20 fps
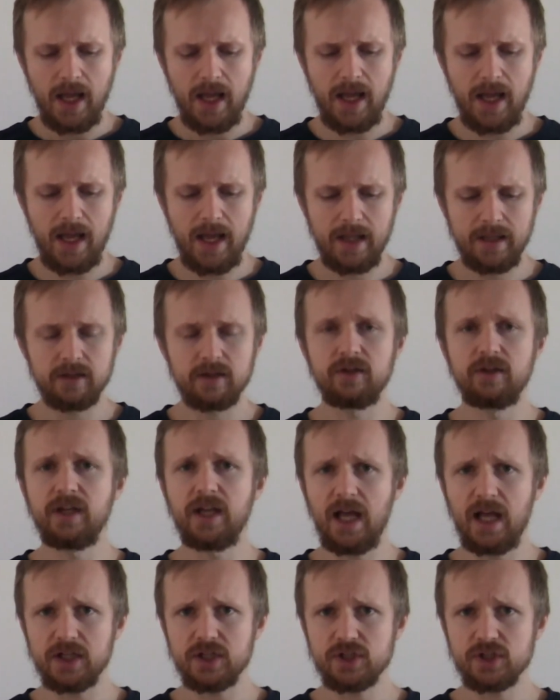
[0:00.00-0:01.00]
And
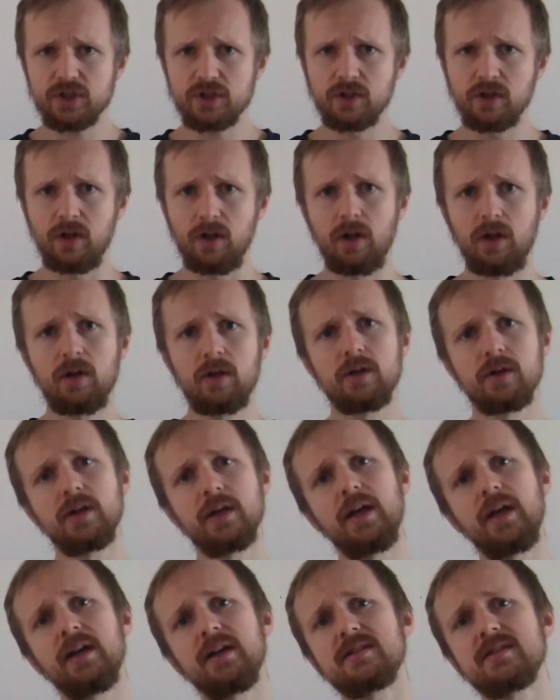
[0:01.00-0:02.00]

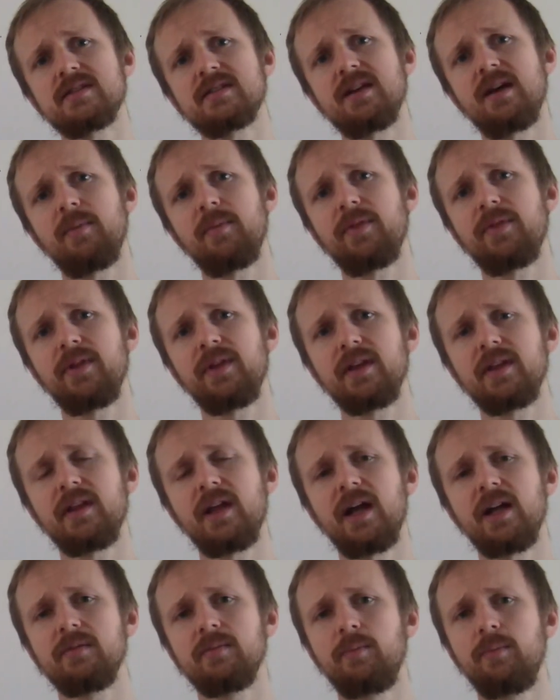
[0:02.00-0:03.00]
national is something
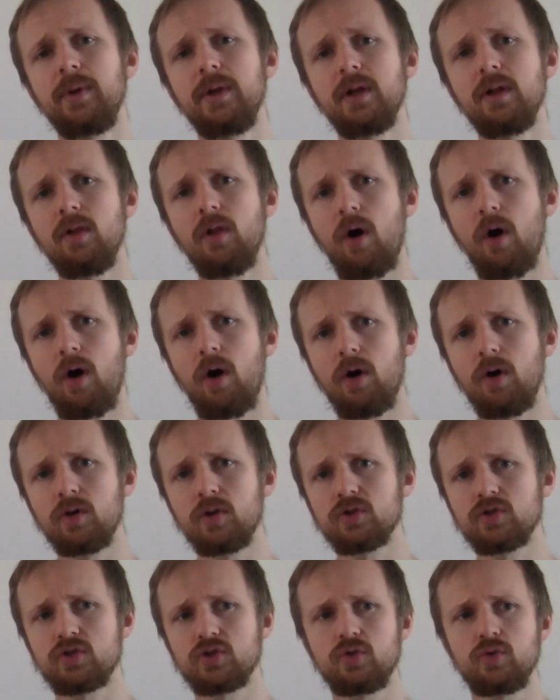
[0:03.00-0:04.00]
that
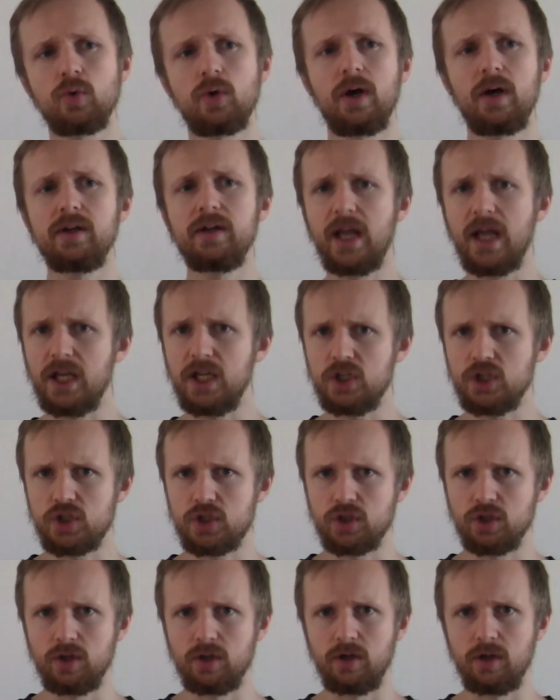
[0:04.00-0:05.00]
belongs to a
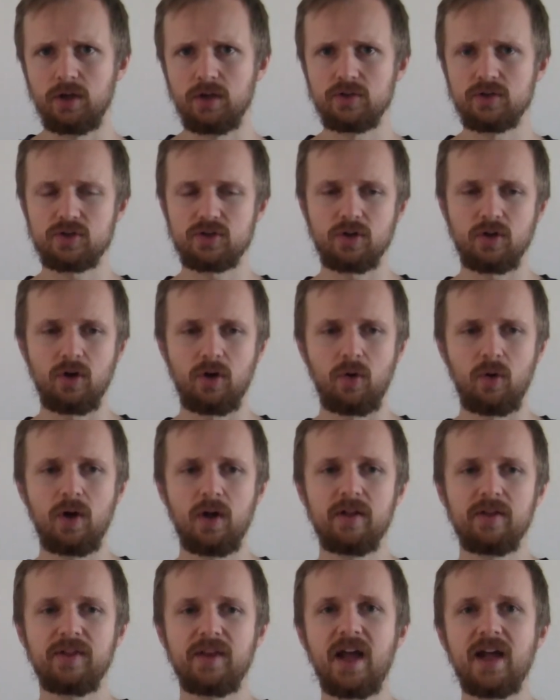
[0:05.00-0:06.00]
nation.
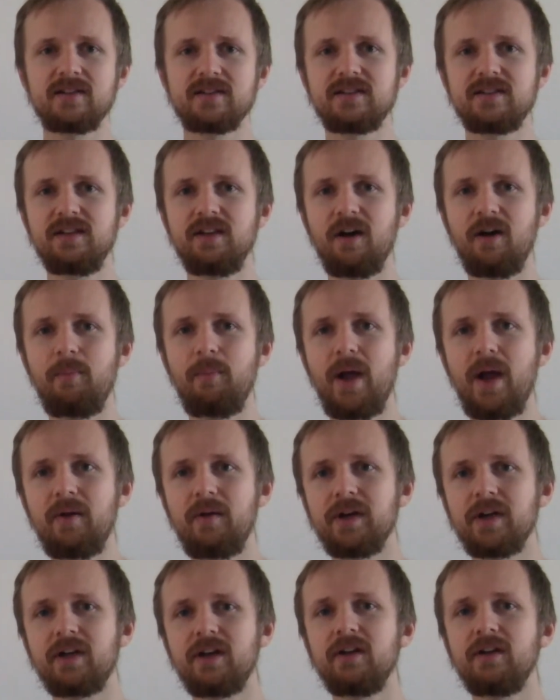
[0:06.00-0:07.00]
So that's the
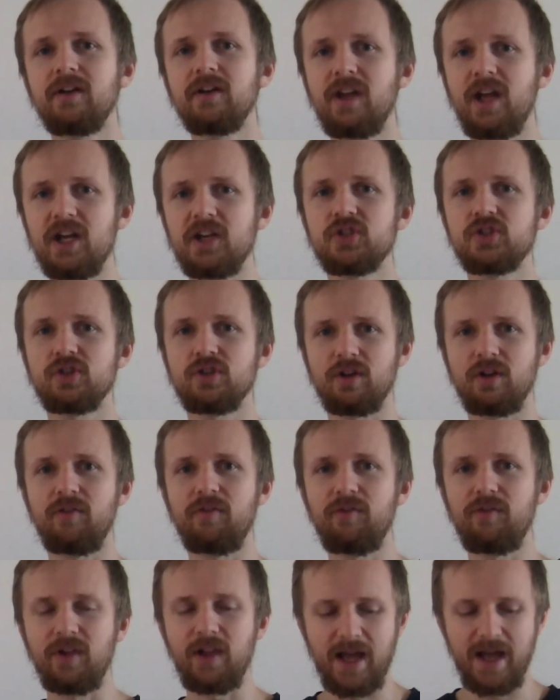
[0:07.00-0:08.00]
American
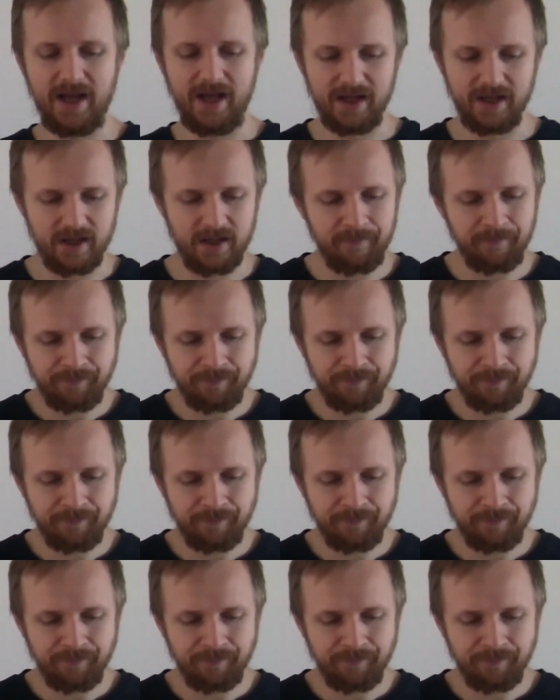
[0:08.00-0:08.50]
national flag.